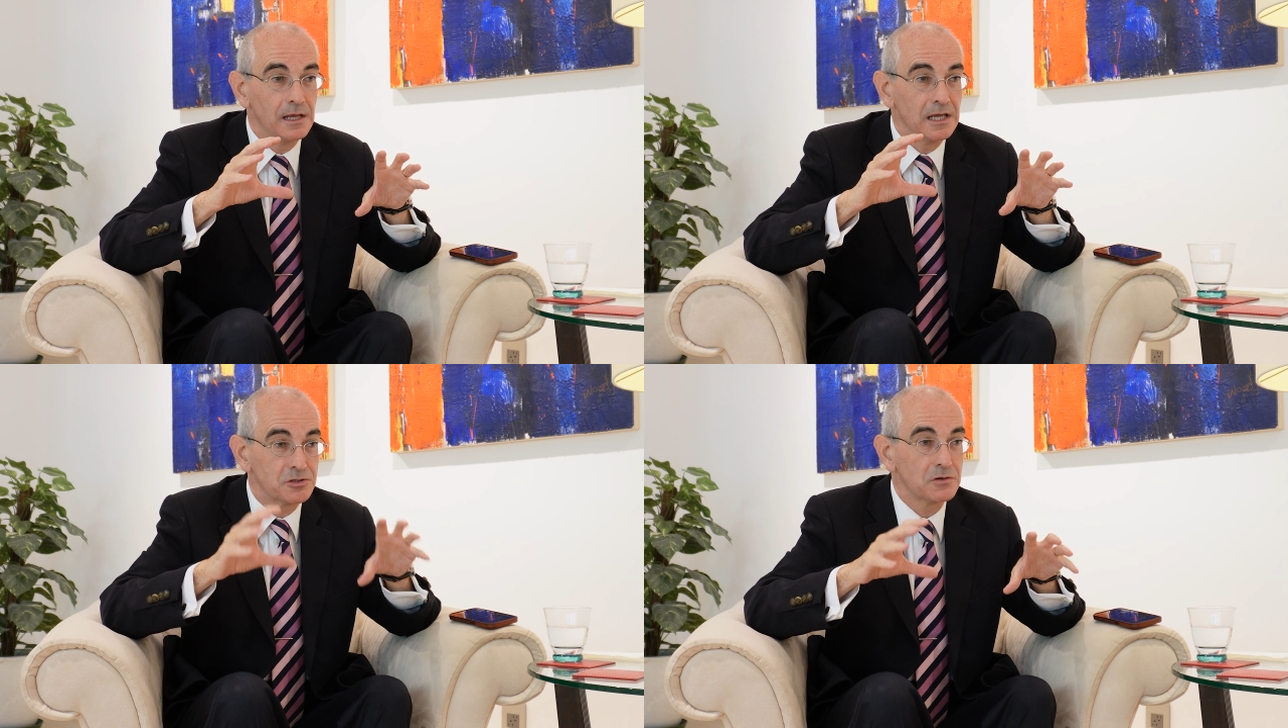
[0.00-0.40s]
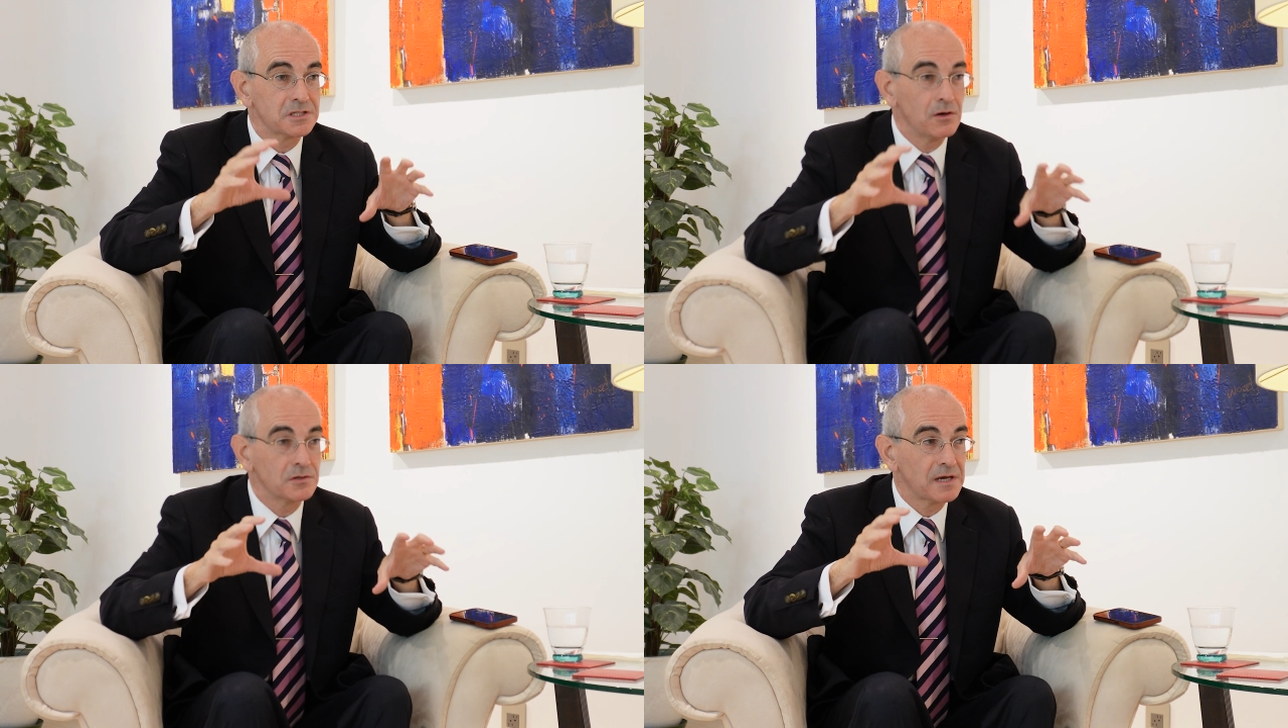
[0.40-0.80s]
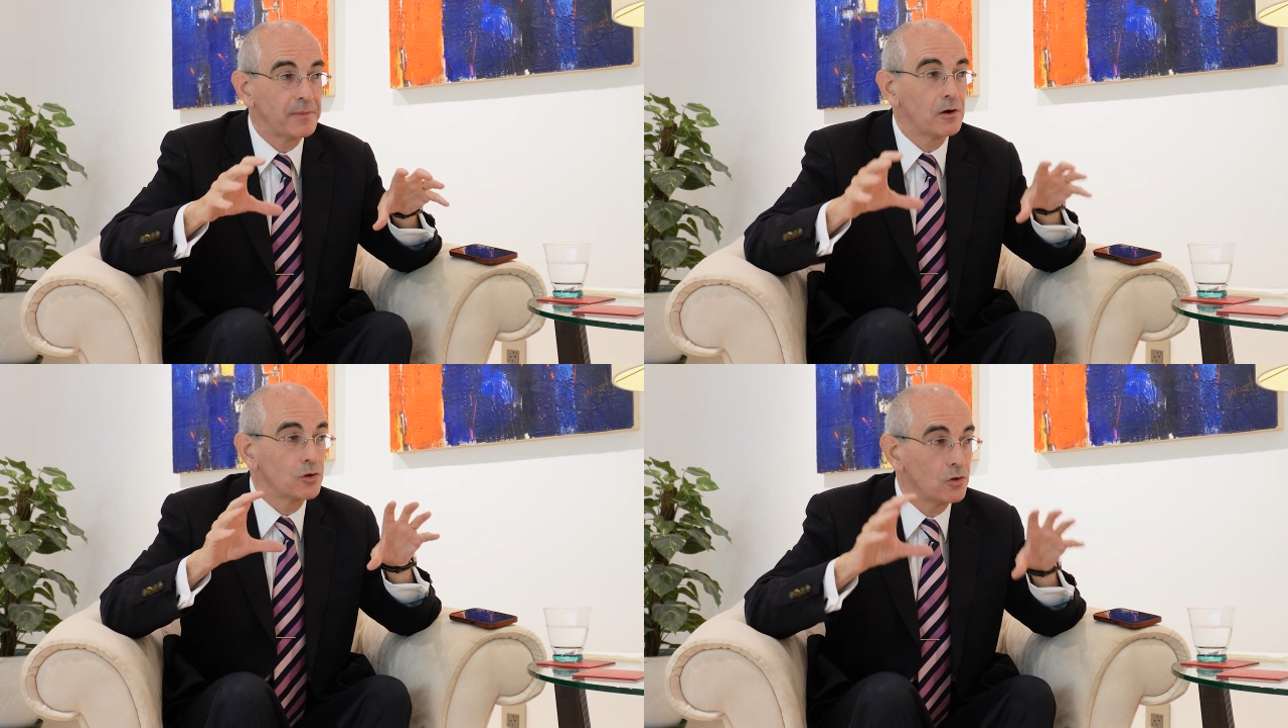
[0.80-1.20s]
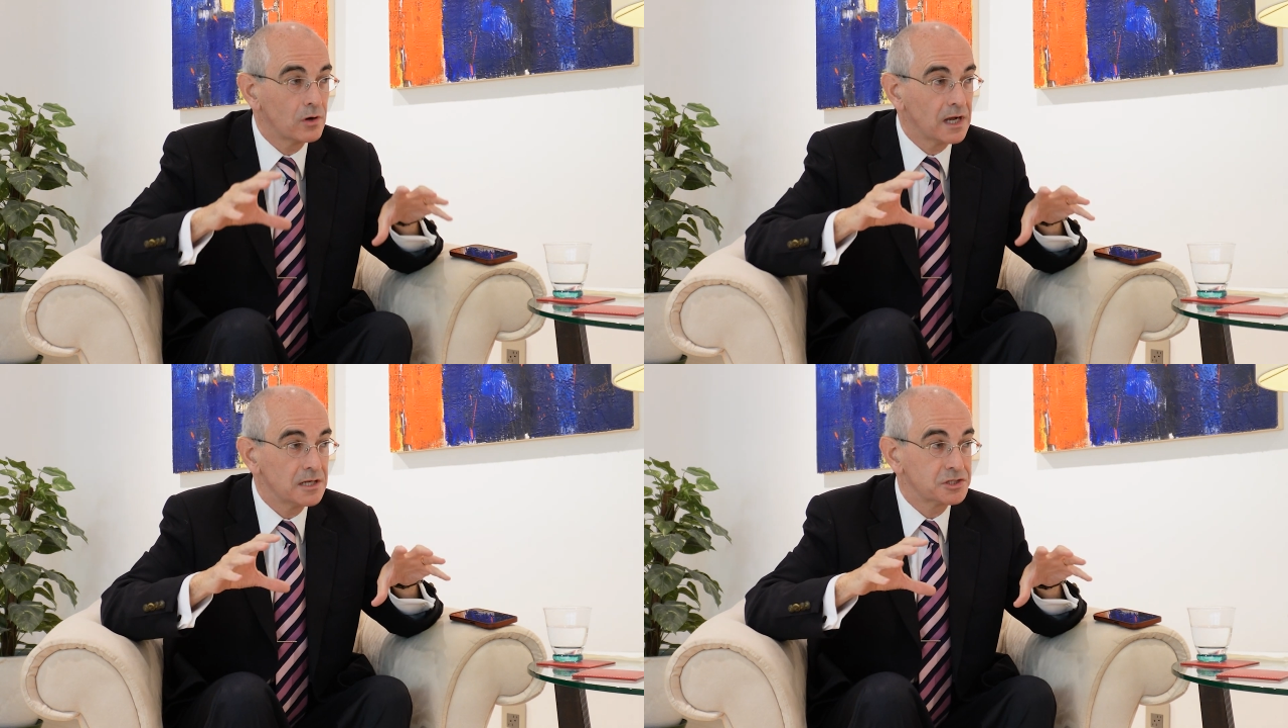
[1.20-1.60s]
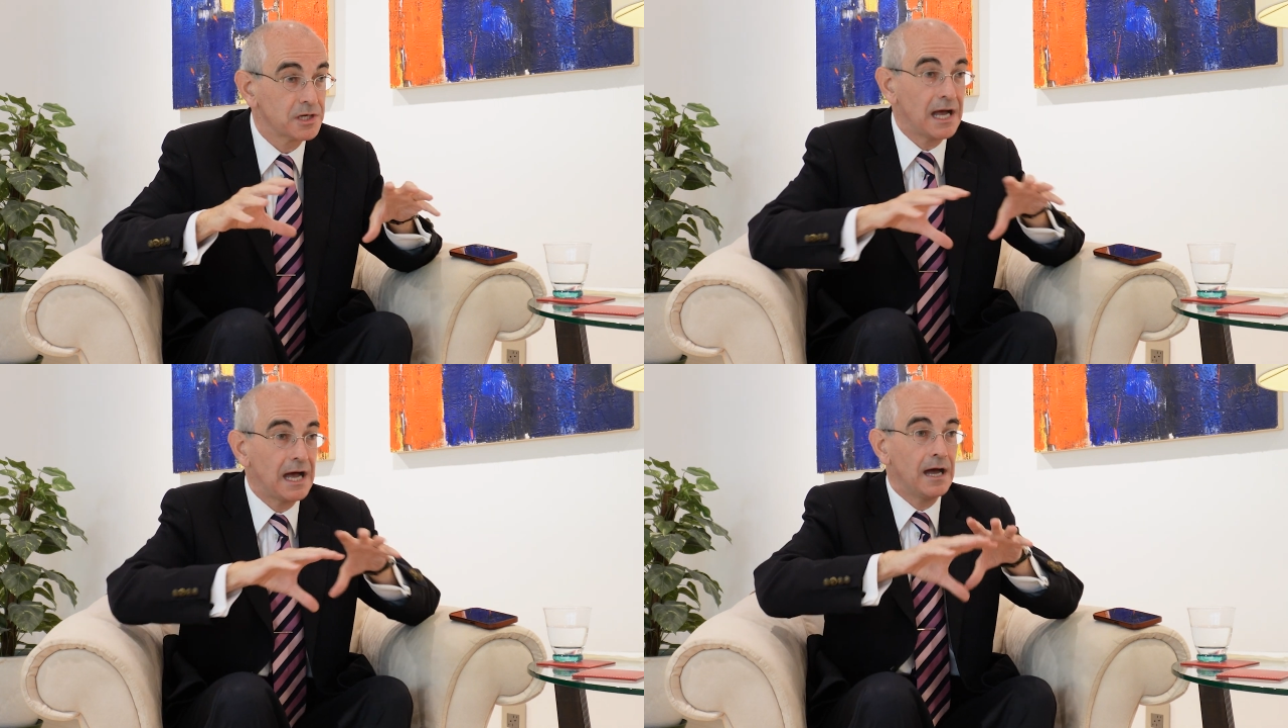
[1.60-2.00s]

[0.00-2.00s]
it talks a lot about your culture,